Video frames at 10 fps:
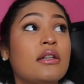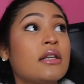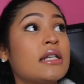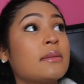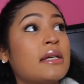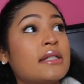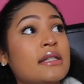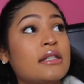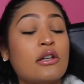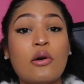it doesn't make
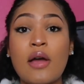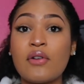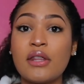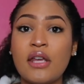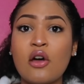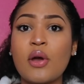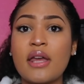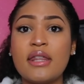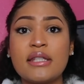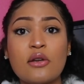sense, you know, everything,
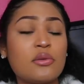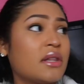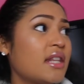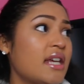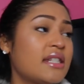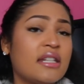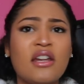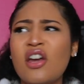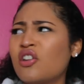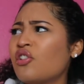okay, this goes with this,
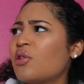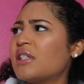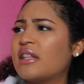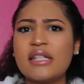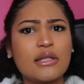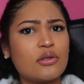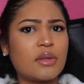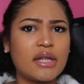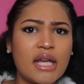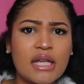and you're noticing this goes
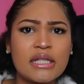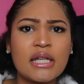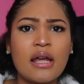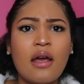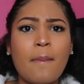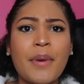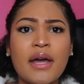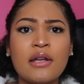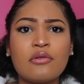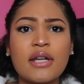with this.
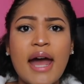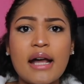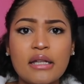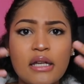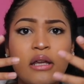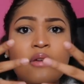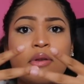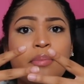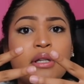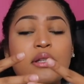But in reality, if
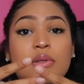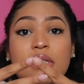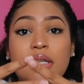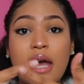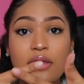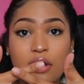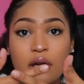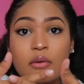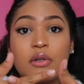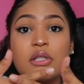you put those
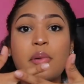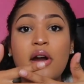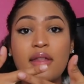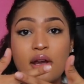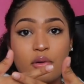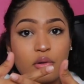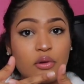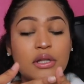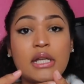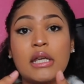together, which is part of that
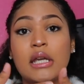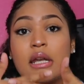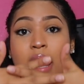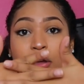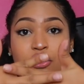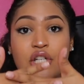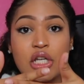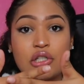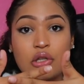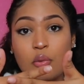critical thinking and how you're
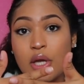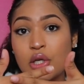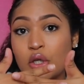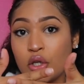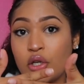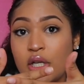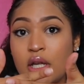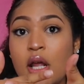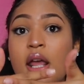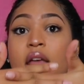changing the way you're learning,